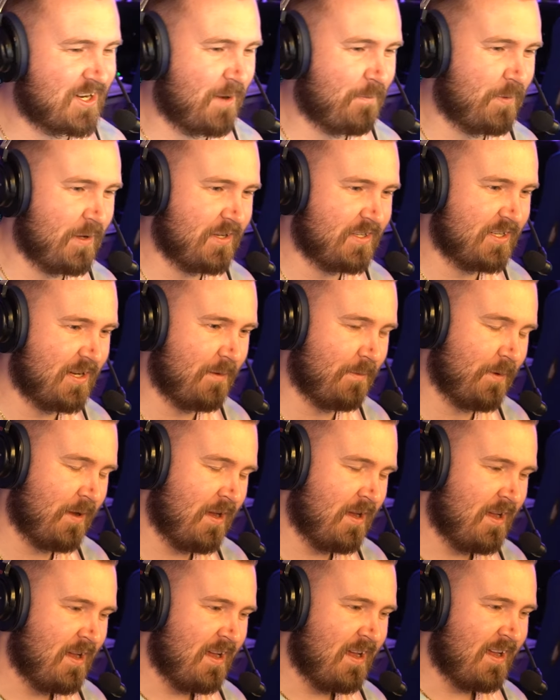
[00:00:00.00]
championship.
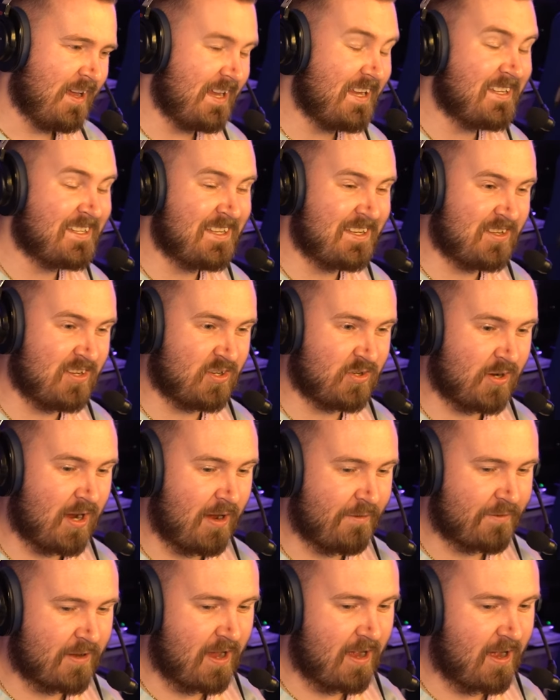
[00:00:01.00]
Easy to
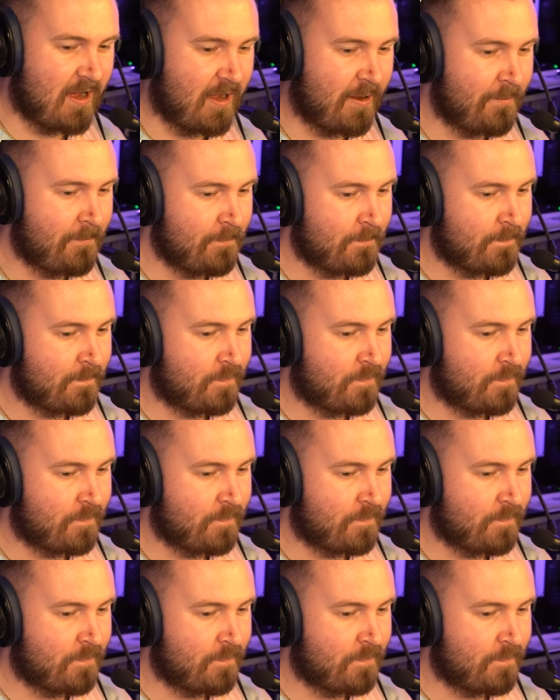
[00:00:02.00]
drive car.